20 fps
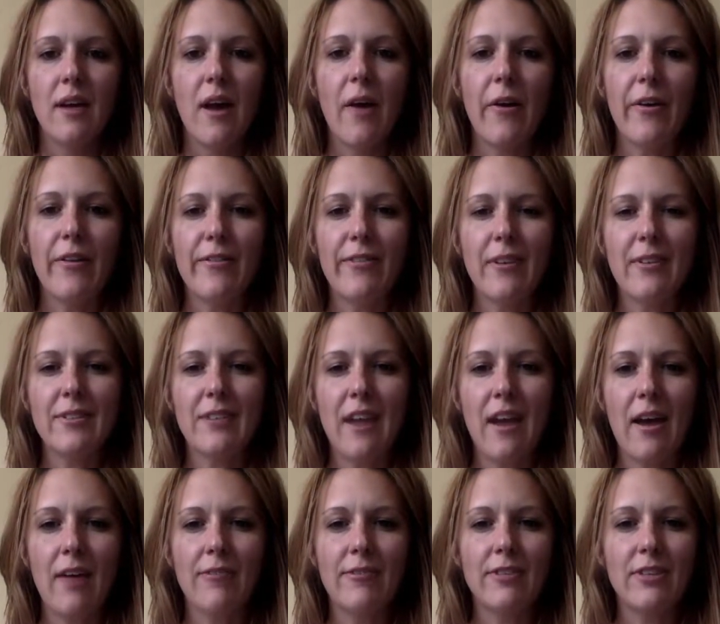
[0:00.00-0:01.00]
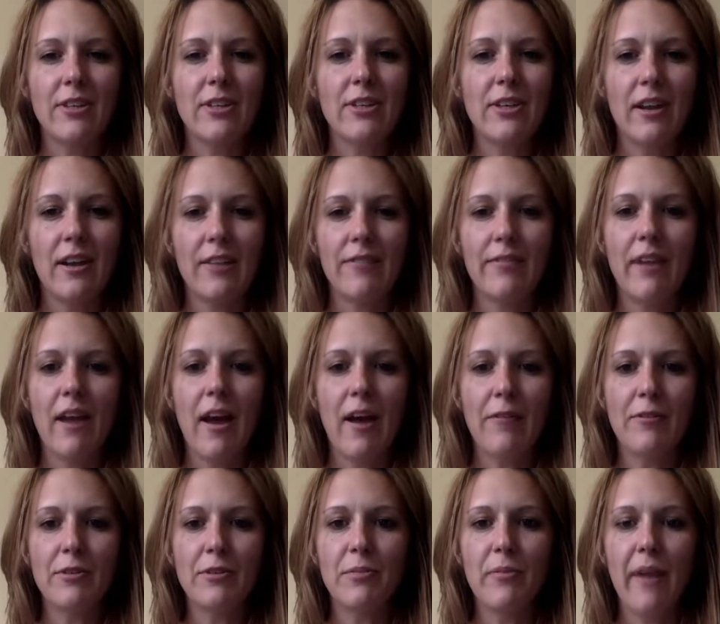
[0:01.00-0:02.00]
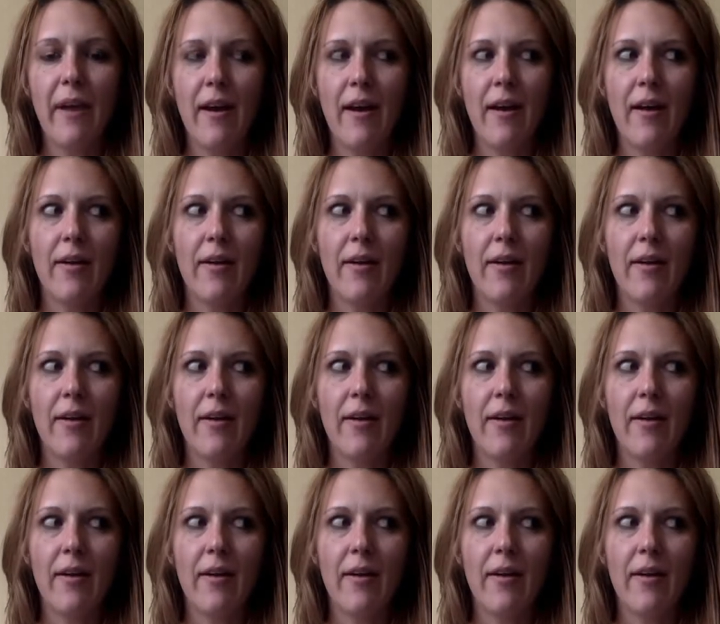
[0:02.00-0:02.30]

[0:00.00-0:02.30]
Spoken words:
How I felt after, kind of the aftermath.